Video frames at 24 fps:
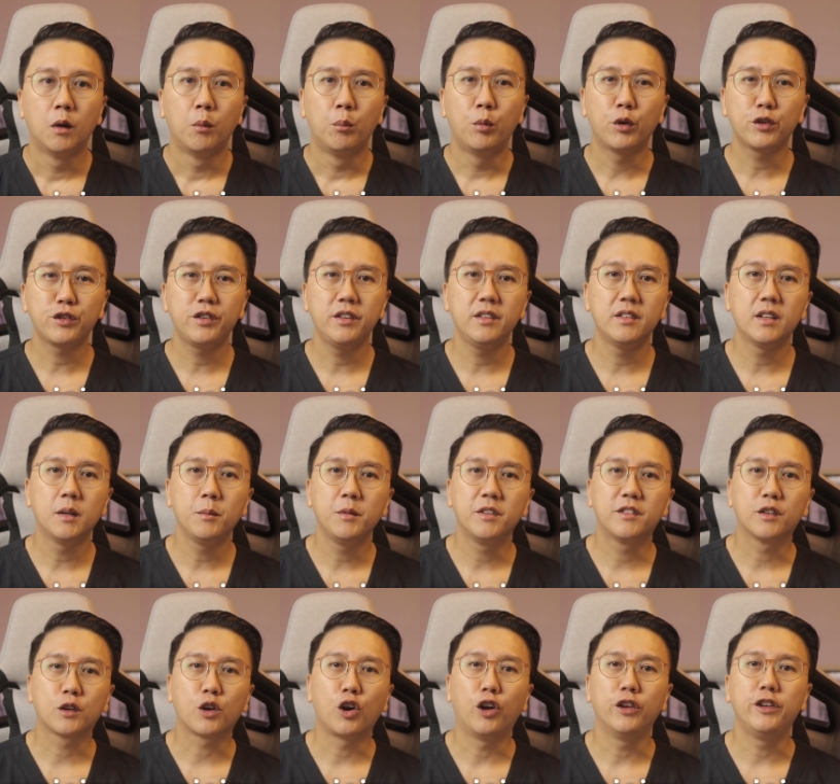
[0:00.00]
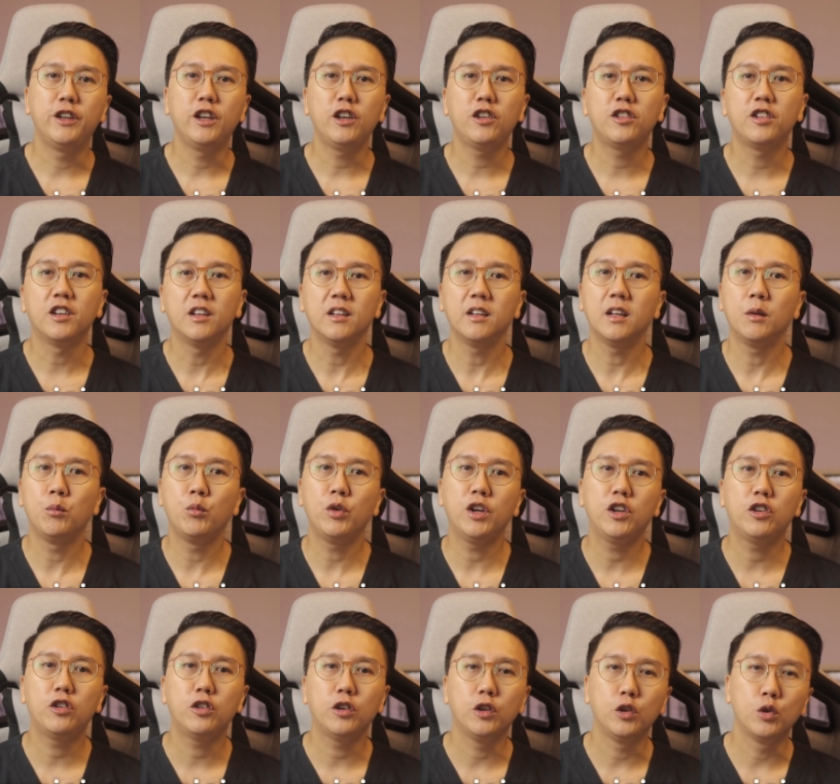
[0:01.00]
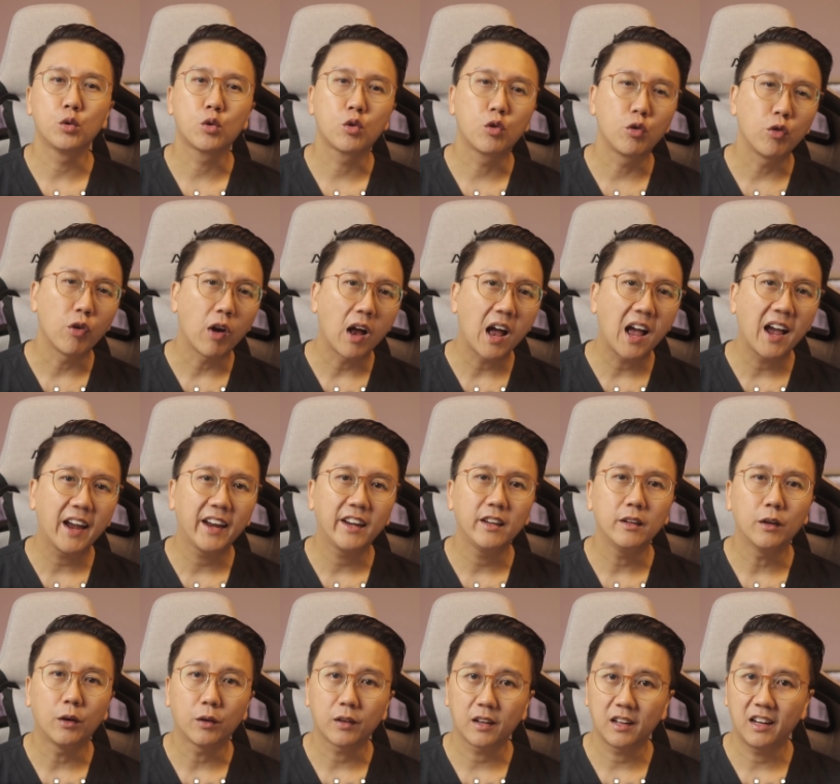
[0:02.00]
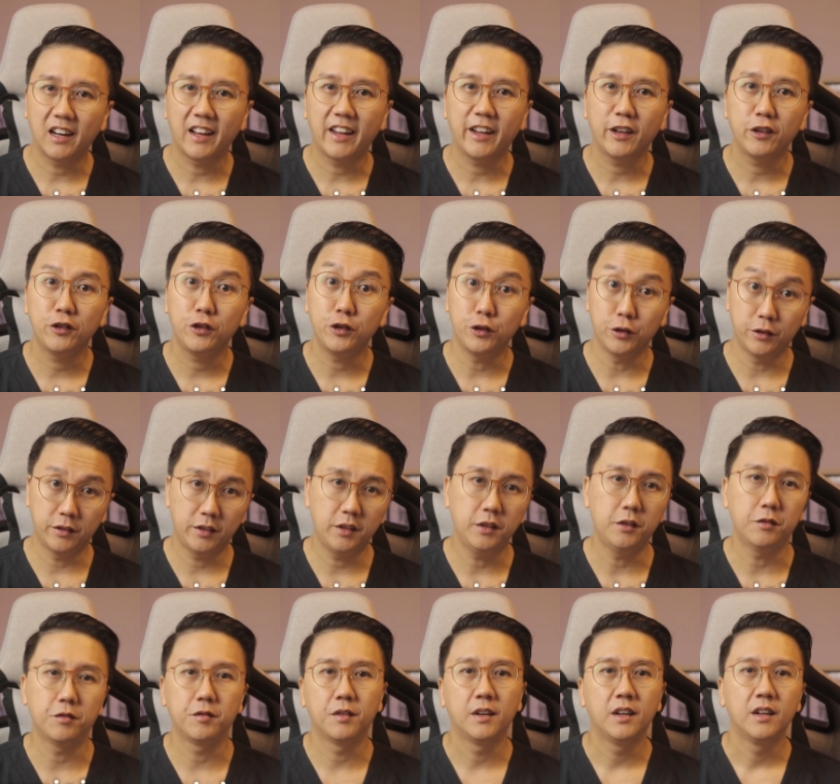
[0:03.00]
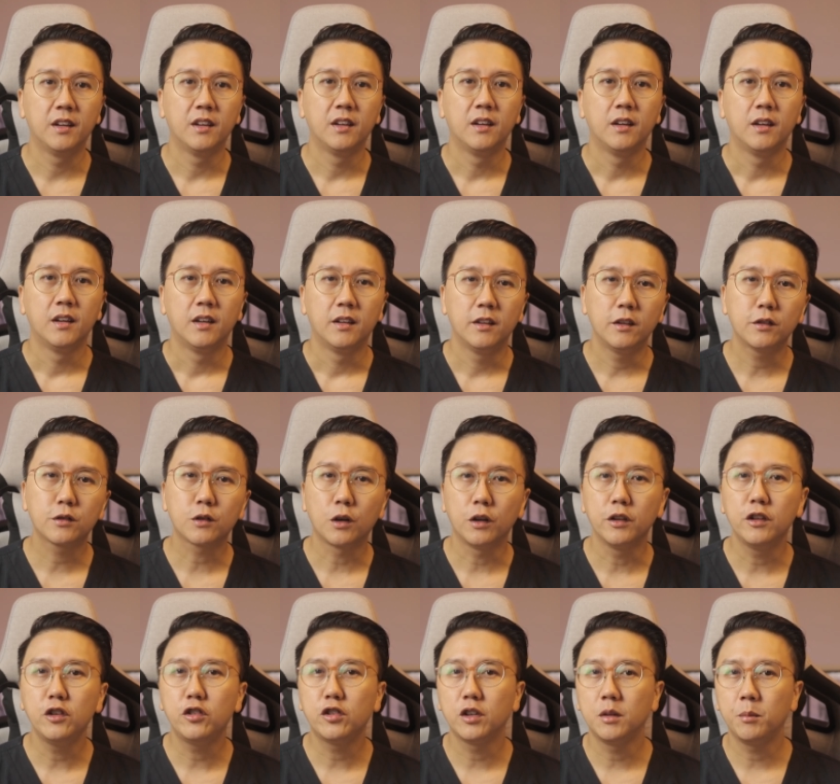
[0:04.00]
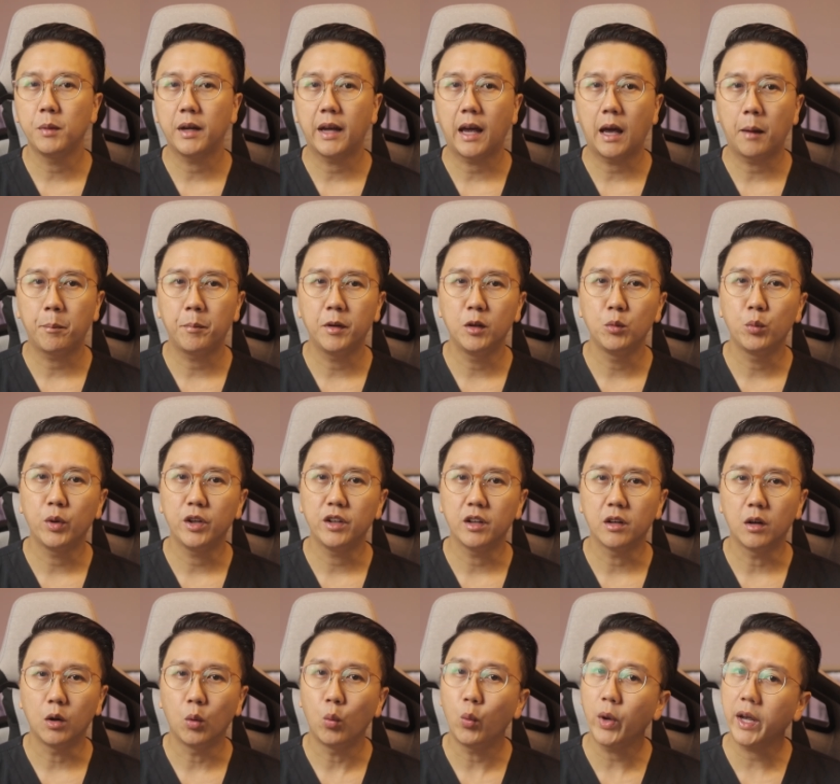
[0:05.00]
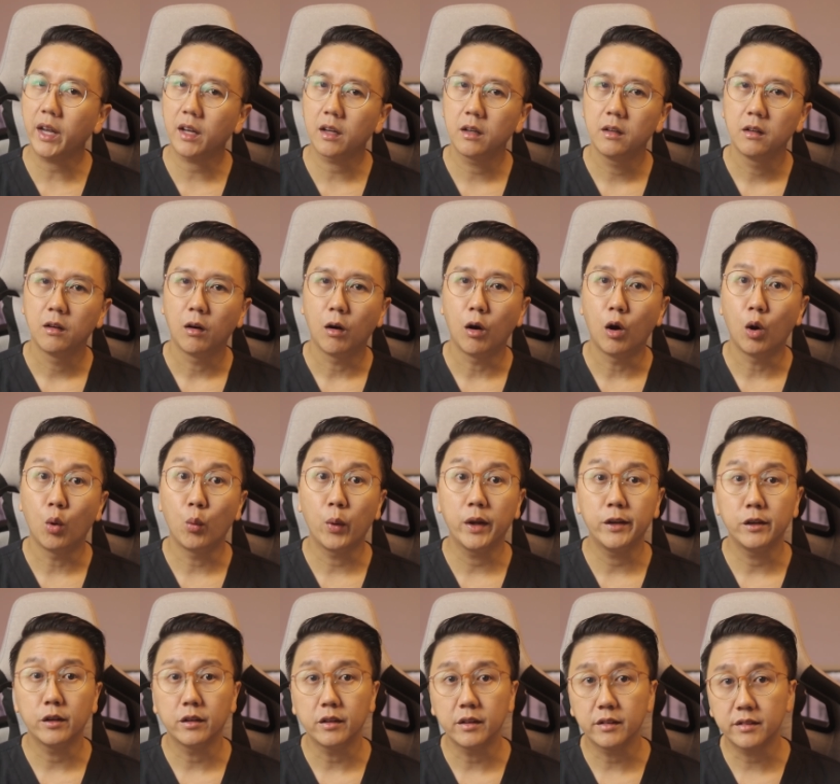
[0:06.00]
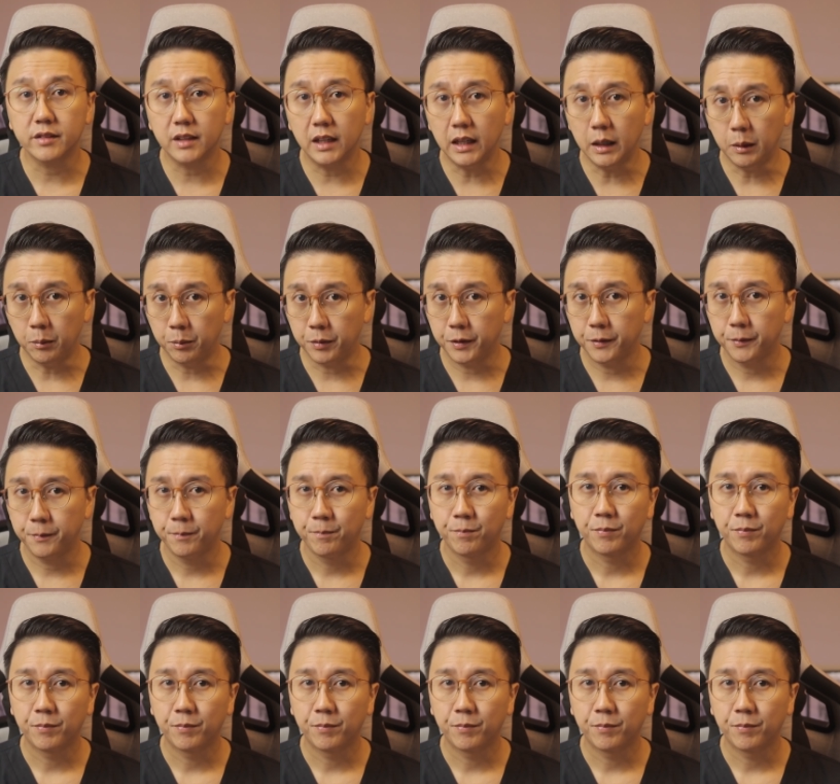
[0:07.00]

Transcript: Bruxism is a condition in which you grind or clench your teeth. This condition may happen when you're awake or when you're asleep.